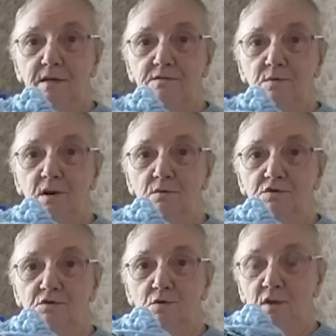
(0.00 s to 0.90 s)
That's what I
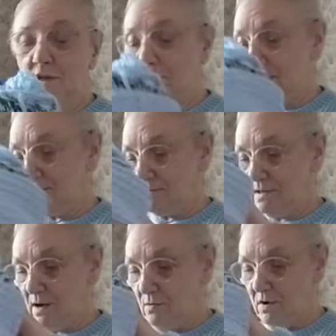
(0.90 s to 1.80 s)
was sorting that
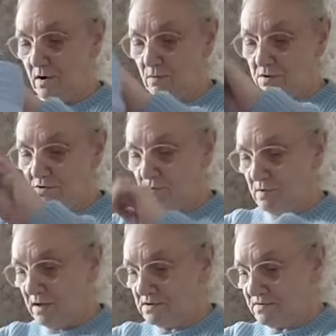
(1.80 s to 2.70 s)
one out.
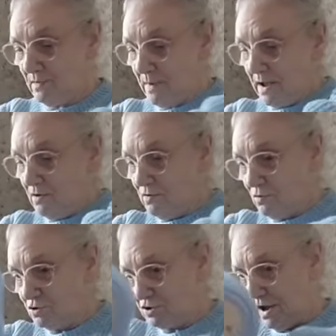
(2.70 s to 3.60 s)
So that's for my
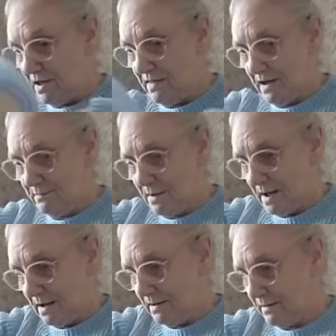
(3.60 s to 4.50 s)
crochet in that
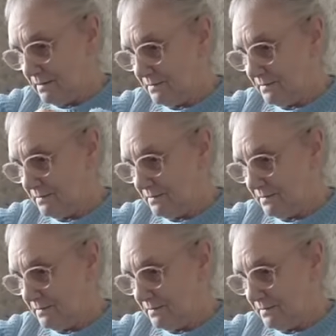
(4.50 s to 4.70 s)
bag.